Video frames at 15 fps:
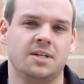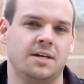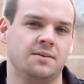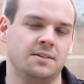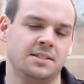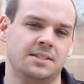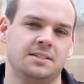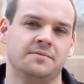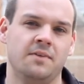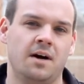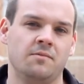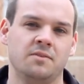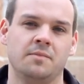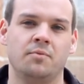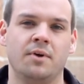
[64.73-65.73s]
I was
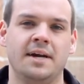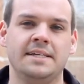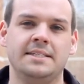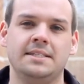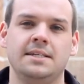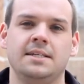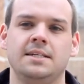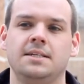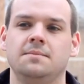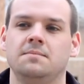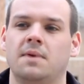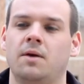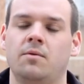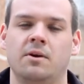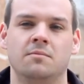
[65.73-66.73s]
involved with the praise team.
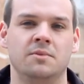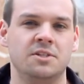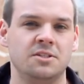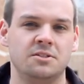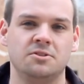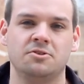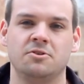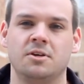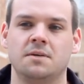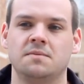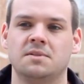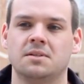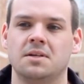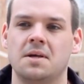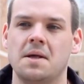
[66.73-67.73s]
I went on missions
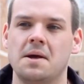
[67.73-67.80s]
trips.